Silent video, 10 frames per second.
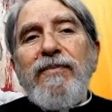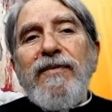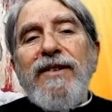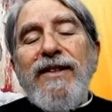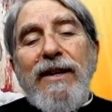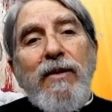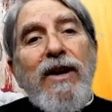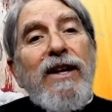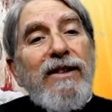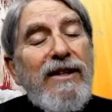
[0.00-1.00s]
the,
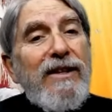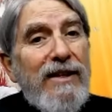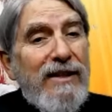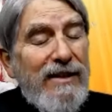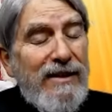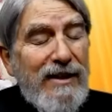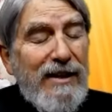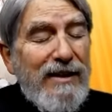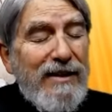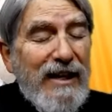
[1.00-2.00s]
the, the,
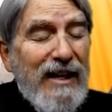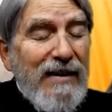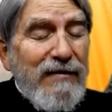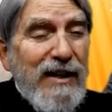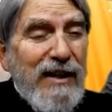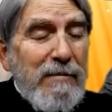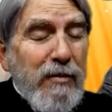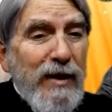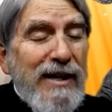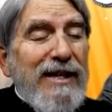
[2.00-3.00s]
the life that he
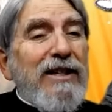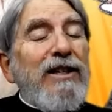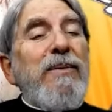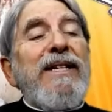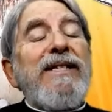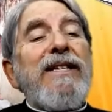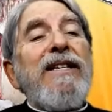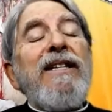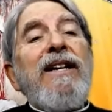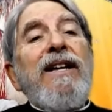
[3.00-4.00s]
breathed into Luisa
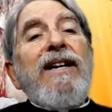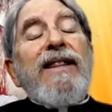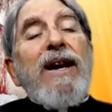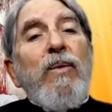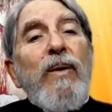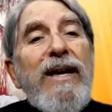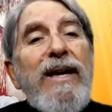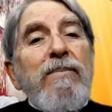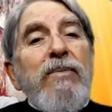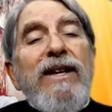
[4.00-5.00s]
that we
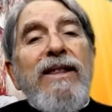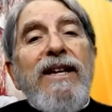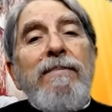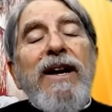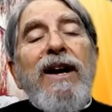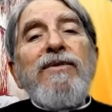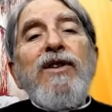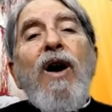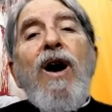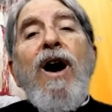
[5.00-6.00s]
breathe in becomes
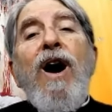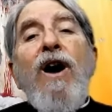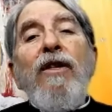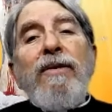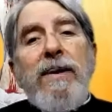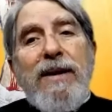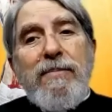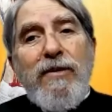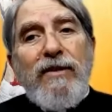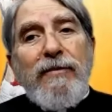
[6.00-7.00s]
all the
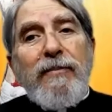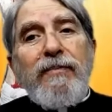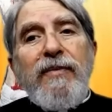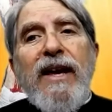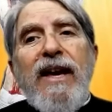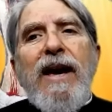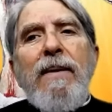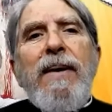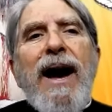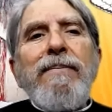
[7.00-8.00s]
people. It
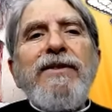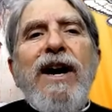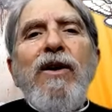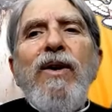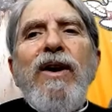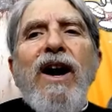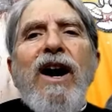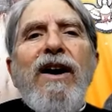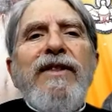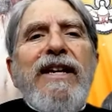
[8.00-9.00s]
pops out
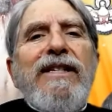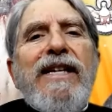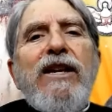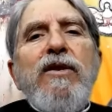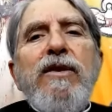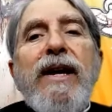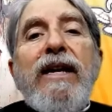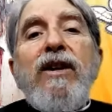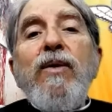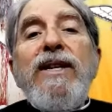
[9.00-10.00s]
of the interior,
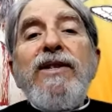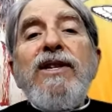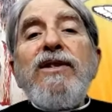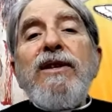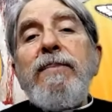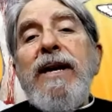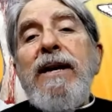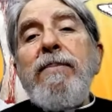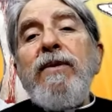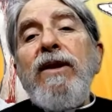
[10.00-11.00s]
increases the
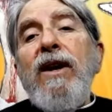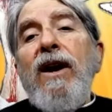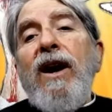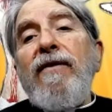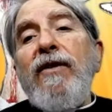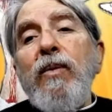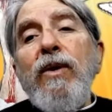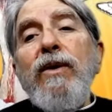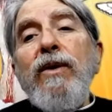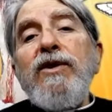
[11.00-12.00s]
people of the
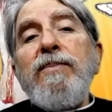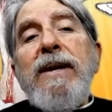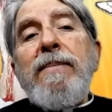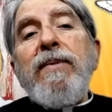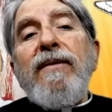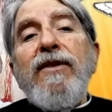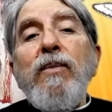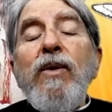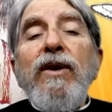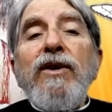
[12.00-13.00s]
words, people of the
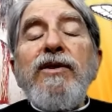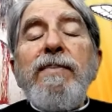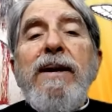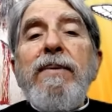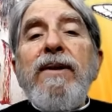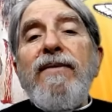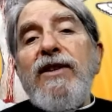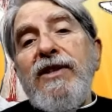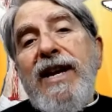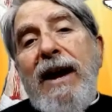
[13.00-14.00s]
works, people of the
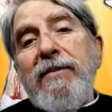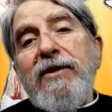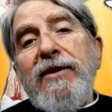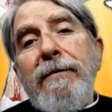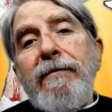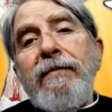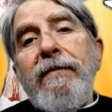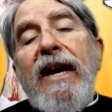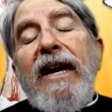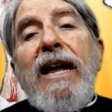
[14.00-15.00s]
steps.
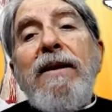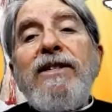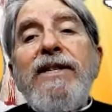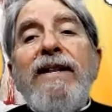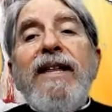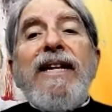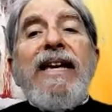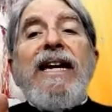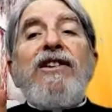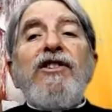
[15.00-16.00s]
It can be said that
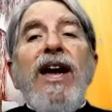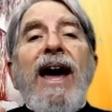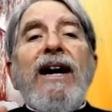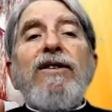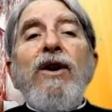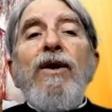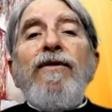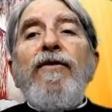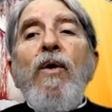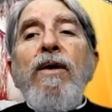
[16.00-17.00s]
each act
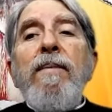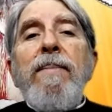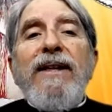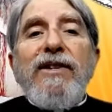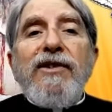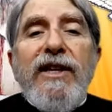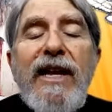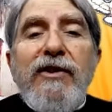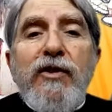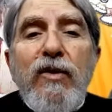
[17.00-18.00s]
formed by the
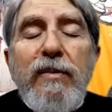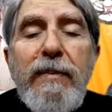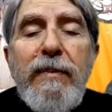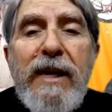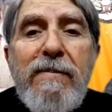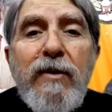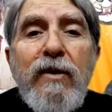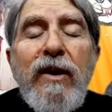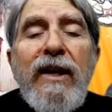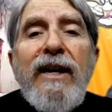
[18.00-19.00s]
celestial people
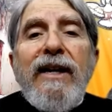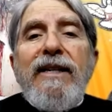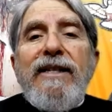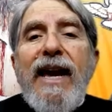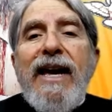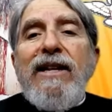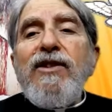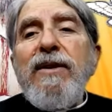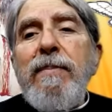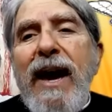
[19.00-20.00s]
contains
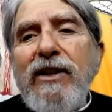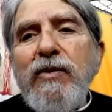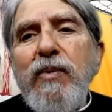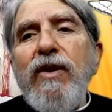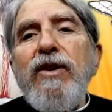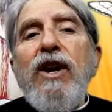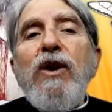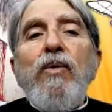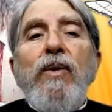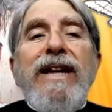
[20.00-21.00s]
the password
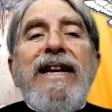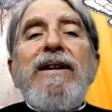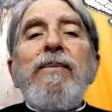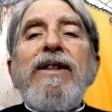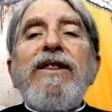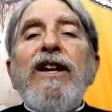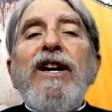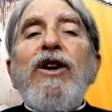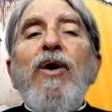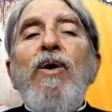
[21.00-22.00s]
written in with
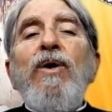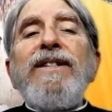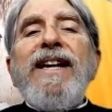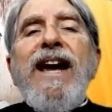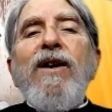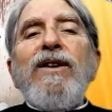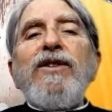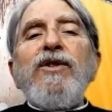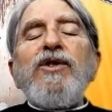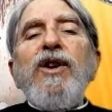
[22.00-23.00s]
gold
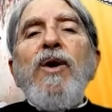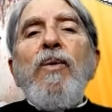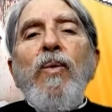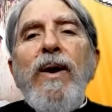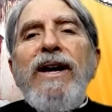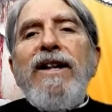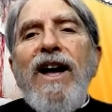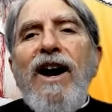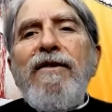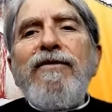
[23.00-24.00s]
characters, will
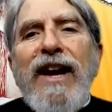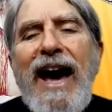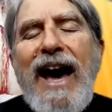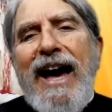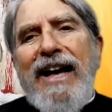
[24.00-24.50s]
of God.